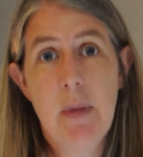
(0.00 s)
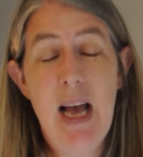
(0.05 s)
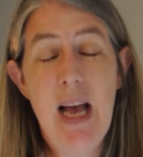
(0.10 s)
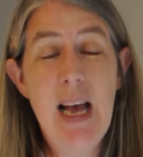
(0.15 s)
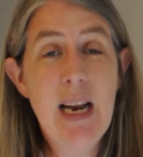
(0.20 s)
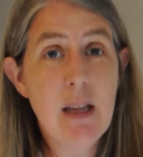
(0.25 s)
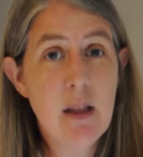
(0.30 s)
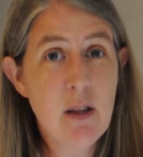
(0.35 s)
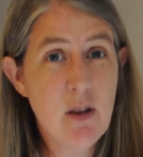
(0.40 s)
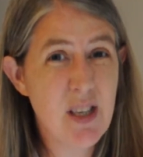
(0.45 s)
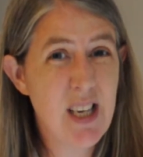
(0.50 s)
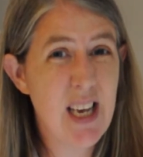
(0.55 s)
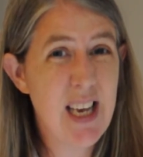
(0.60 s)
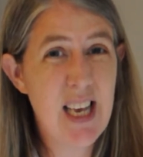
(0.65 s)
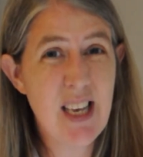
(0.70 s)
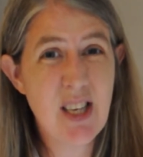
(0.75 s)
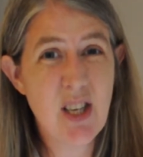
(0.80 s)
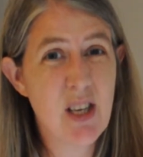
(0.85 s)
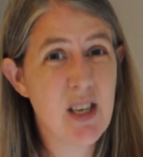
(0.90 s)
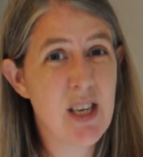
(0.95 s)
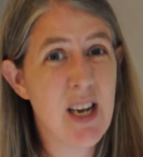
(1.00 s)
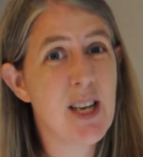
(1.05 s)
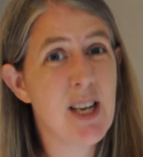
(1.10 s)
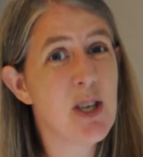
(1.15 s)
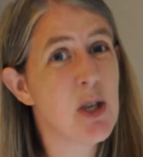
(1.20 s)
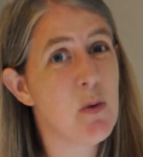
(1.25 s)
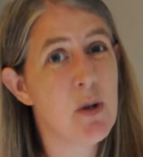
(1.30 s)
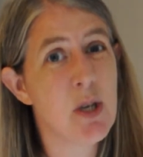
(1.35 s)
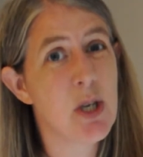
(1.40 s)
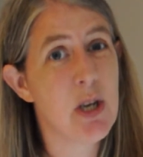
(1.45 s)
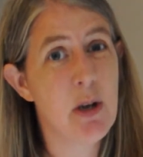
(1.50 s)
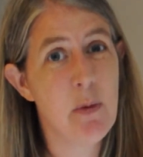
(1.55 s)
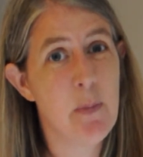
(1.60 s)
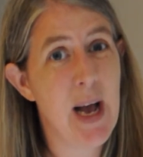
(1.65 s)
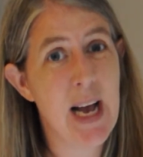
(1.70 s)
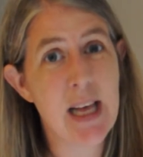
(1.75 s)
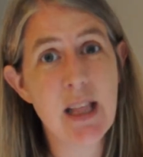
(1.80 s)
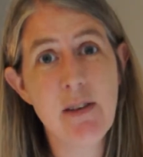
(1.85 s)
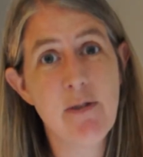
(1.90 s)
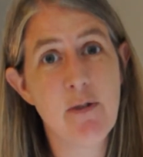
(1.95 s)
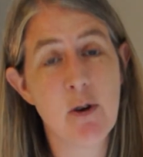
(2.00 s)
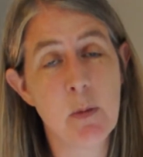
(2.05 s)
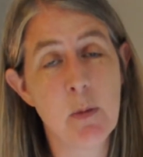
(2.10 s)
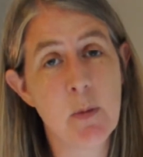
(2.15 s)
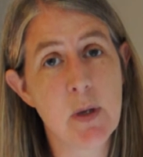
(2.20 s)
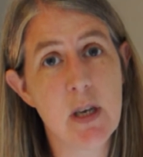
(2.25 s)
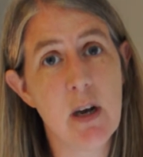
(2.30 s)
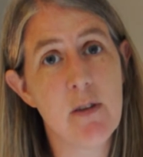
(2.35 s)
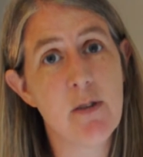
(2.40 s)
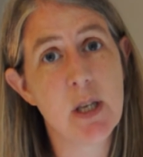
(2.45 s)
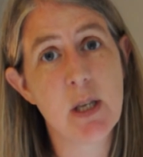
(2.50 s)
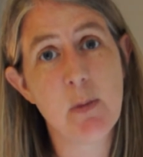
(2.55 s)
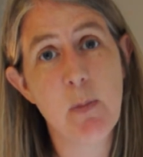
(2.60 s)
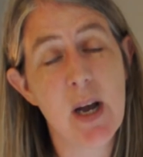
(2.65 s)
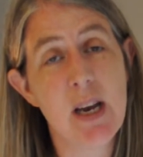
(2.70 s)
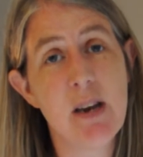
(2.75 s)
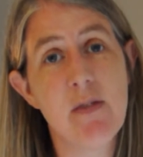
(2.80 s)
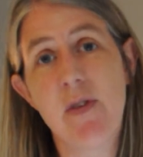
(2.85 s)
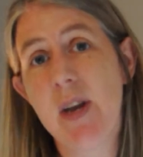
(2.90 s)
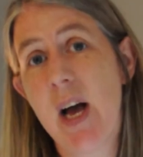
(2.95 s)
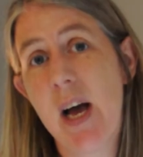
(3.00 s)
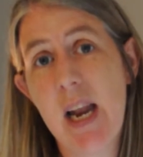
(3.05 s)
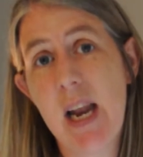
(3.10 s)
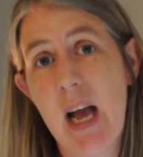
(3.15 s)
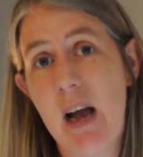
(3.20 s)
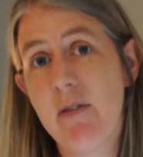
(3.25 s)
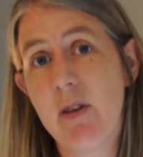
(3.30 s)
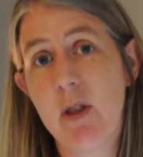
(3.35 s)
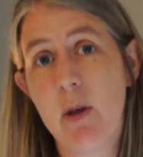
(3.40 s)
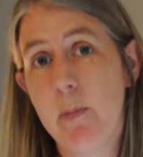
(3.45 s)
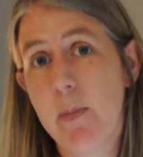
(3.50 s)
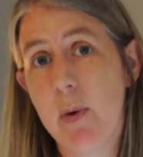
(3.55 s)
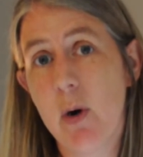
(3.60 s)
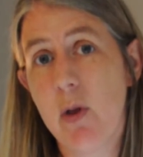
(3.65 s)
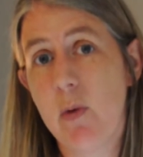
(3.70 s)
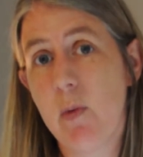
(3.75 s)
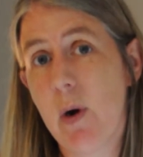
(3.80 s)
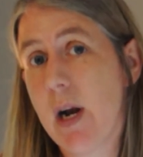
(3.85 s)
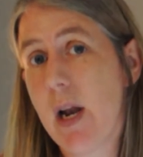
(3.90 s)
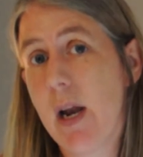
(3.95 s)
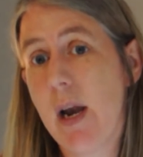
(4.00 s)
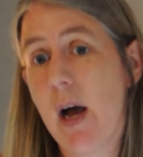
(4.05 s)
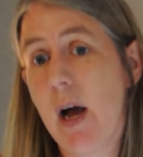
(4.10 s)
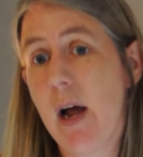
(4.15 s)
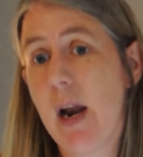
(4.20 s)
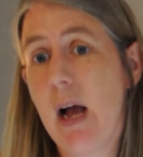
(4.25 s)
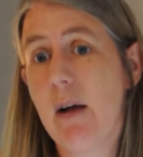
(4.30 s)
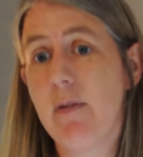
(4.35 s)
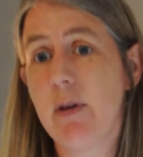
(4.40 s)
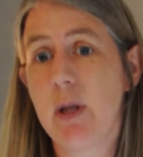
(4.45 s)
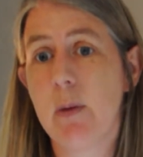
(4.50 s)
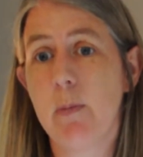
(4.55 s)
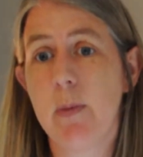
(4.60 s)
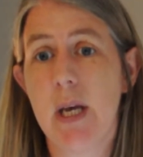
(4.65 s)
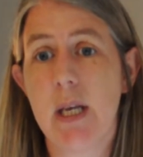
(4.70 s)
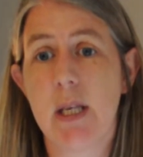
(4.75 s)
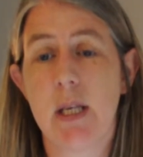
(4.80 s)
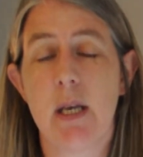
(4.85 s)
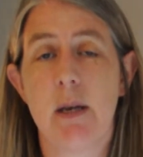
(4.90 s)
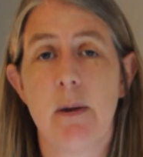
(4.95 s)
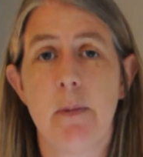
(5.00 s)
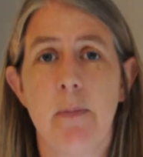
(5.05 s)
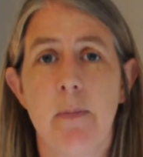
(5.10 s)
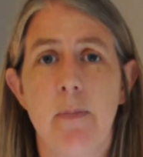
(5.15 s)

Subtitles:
And it looks like Esau's not doing too badly for himself in spite of not having the birthright and not having the blessing.